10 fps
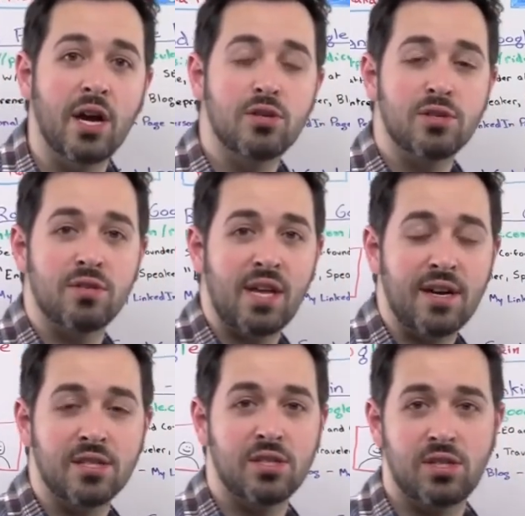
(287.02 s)
hundreds of
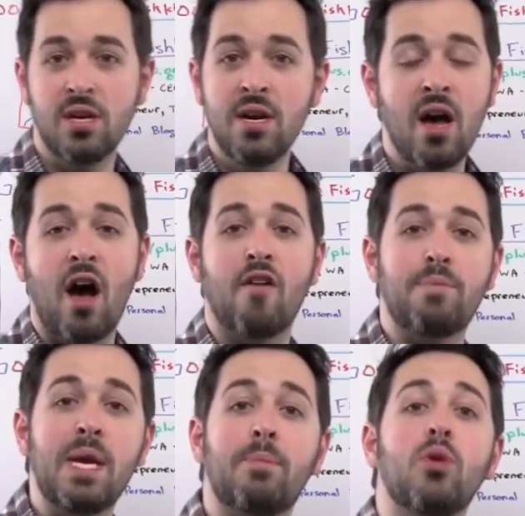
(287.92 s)
thousands of
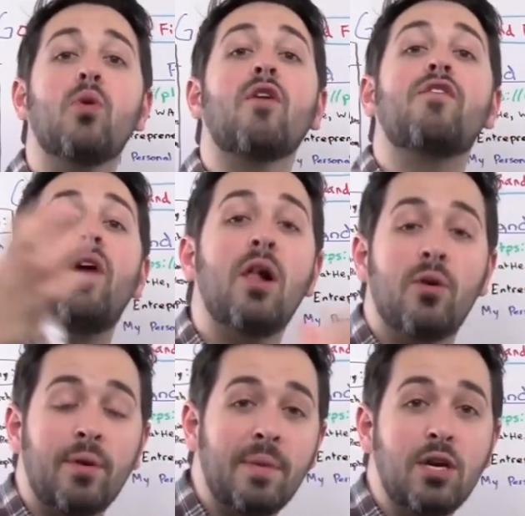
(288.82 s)
people who are following me.